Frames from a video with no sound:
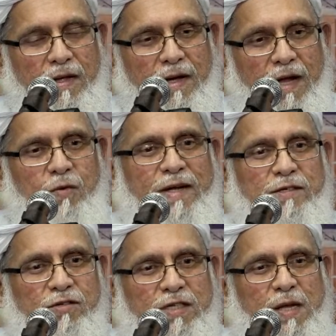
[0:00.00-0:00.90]
and went
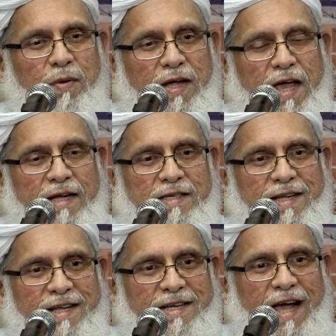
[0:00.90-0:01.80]
to sleep again
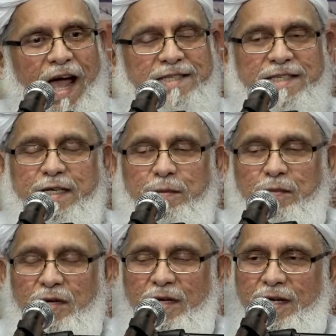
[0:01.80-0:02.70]
in the
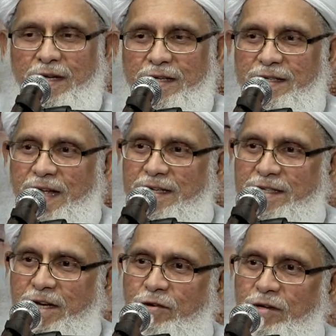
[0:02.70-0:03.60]
Hatim, that
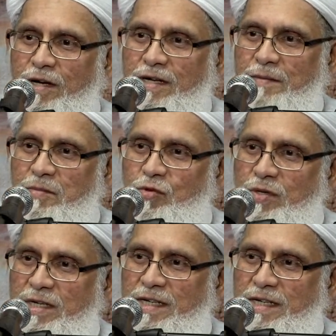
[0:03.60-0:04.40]
area between